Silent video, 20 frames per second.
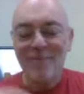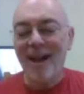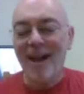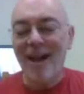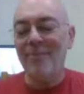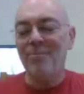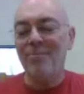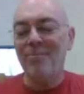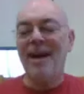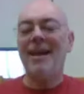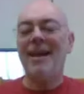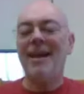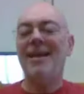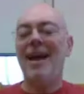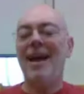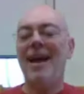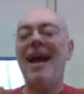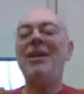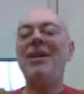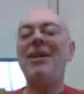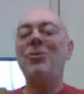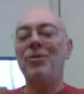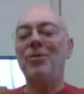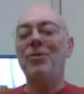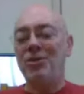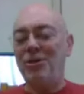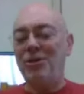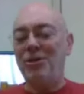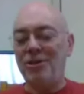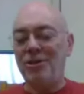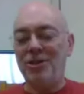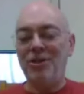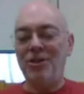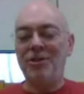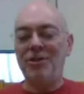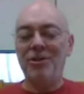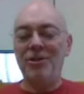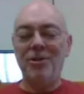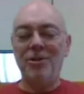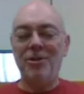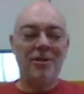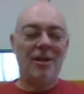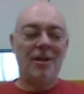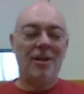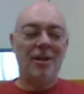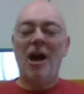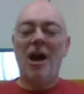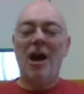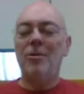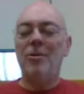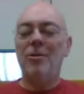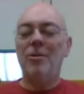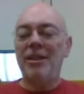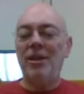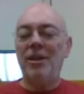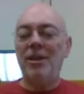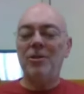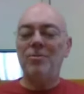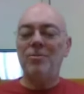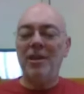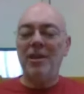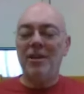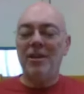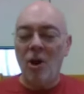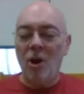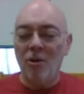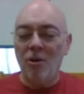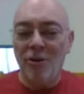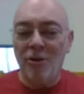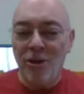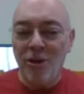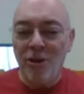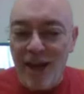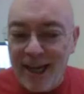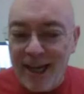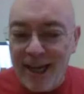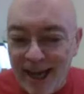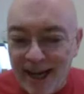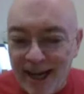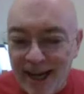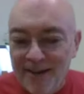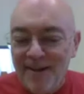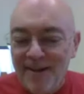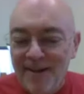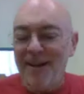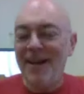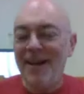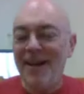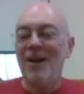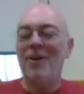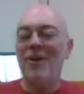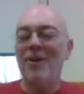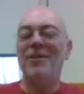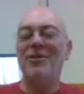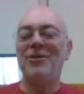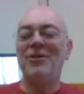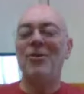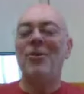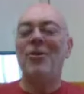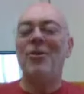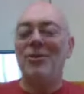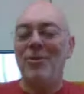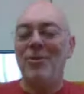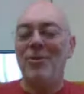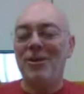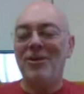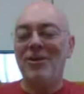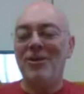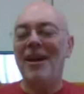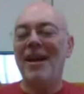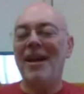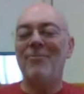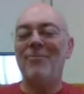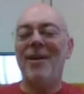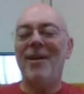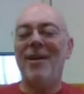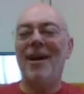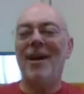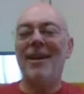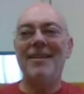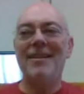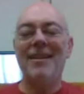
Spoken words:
My high school students used to always accuse me of overthinking, the stories we were talking about.